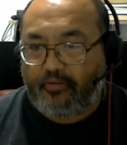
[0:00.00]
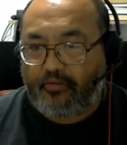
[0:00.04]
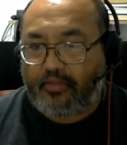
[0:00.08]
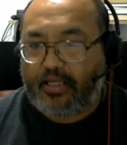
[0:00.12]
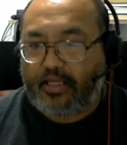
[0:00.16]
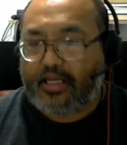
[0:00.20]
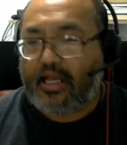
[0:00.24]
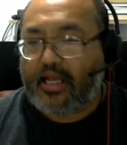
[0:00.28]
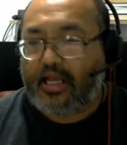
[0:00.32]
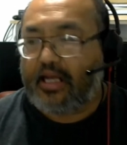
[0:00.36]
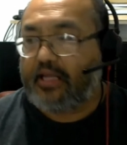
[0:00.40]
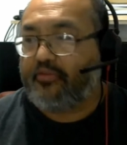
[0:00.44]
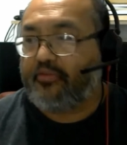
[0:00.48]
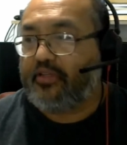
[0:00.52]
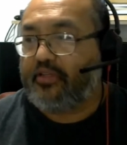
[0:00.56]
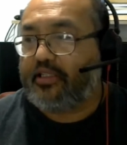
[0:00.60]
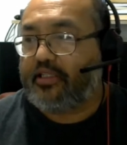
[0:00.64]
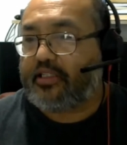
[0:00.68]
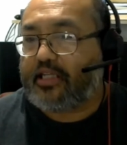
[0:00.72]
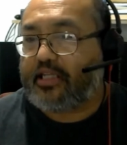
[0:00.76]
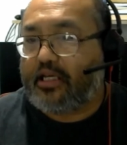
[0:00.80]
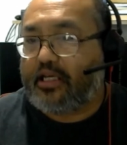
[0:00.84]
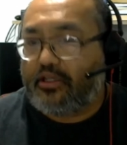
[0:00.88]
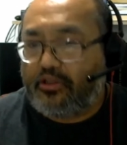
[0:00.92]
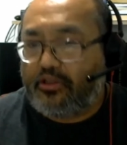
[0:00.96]
They can't even
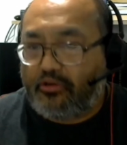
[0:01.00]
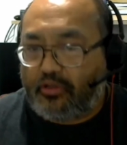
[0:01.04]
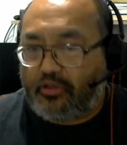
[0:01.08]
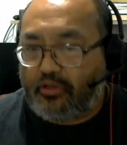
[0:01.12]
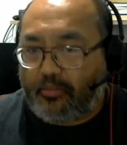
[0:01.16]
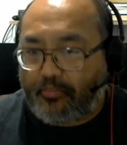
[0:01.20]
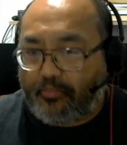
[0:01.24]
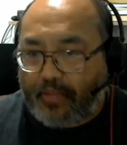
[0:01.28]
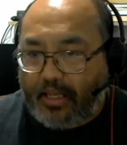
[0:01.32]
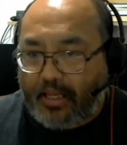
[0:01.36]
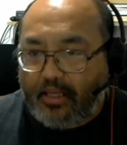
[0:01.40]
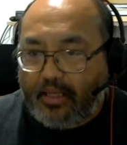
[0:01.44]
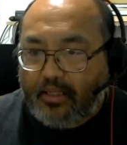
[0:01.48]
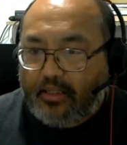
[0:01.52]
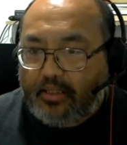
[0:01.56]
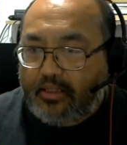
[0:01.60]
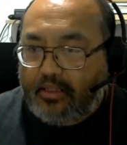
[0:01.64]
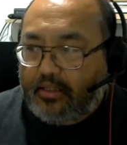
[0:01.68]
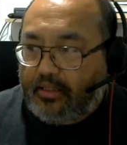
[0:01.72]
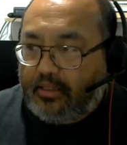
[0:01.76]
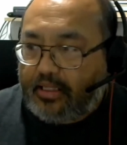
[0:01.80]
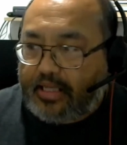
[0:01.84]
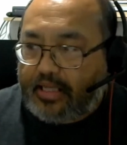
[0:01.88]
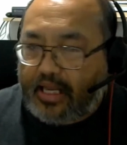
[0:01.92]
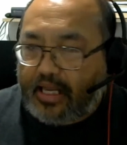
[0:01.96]
tell you
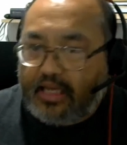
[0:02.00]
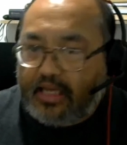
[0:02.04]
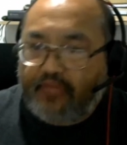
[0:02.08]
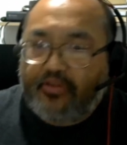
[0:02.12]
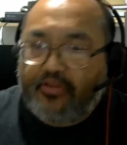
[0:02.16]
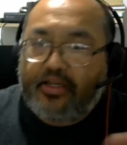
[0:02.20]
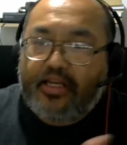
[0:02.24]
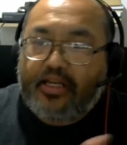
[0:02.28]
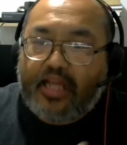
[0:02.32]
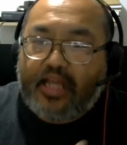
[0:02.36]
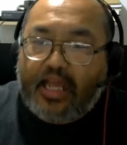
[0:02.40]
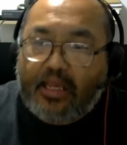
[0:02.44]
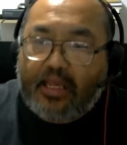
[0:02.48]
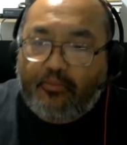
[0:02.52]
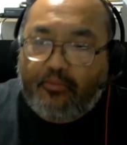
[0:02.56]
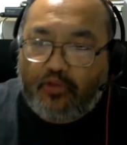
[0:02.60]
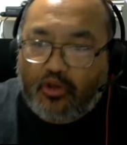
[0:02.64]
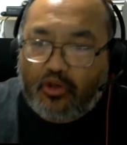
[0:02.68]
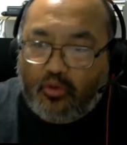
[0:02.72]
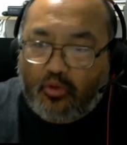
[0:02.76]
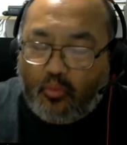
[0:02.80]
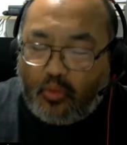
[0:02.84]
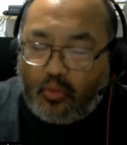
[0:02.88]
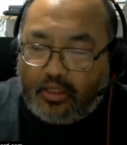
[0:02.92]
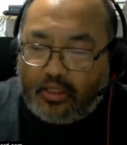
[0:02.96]
they can't even name
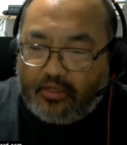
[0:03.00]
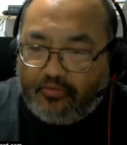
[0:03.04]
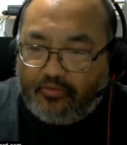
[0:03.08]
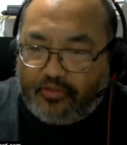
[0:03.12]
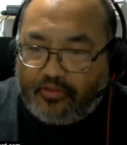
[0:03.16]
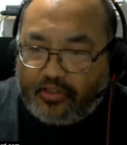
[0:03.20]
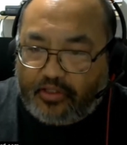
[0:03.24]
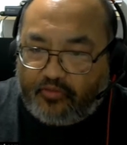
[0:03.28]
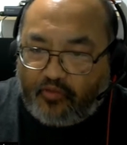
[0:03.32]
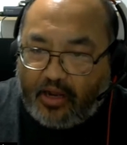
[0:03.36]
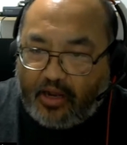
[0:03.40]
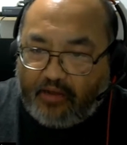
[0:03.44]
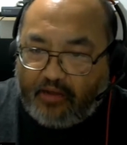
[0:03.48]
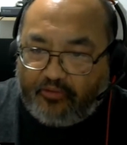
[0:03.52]
you one of the